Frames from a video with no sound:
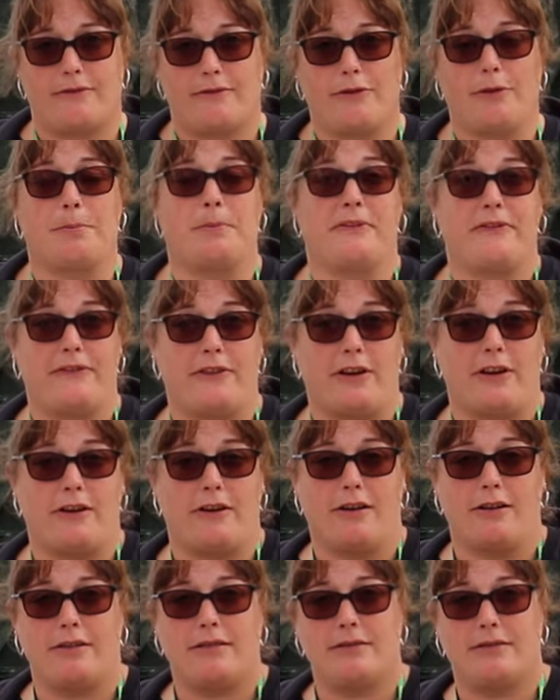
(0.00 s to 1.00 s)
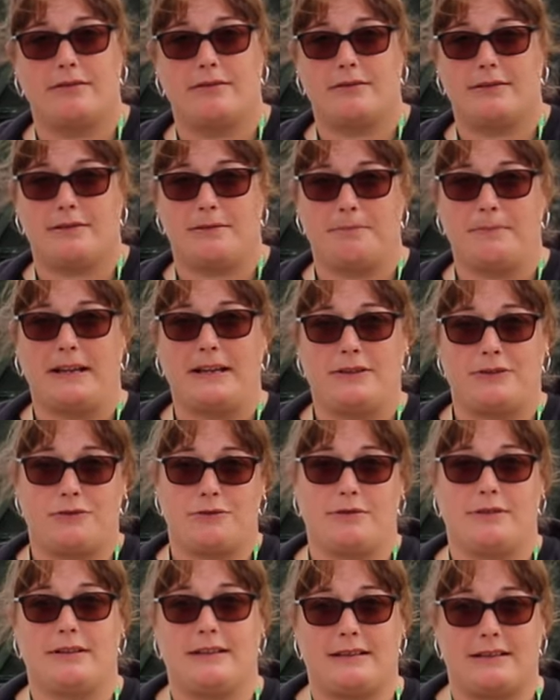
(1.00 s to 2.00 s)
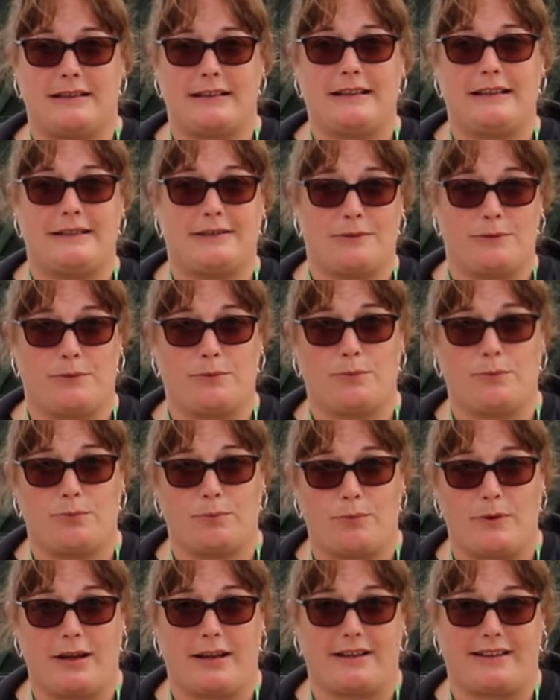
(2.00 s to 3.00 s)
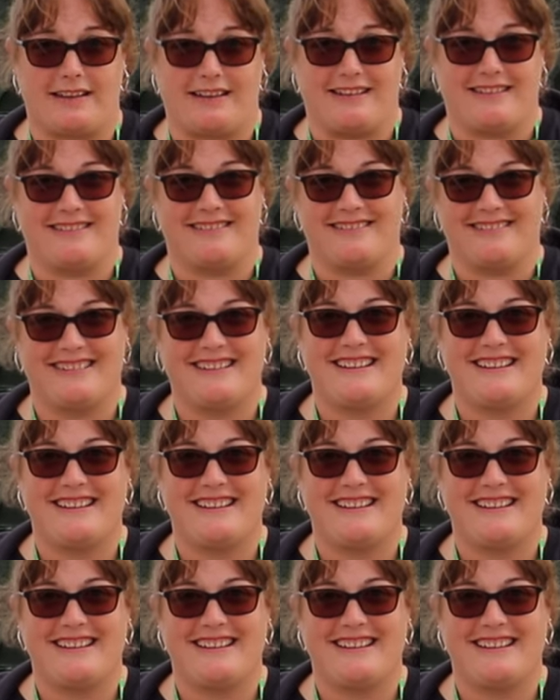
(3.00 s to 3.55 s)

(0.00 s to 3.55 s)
from afar to make sure it is all working.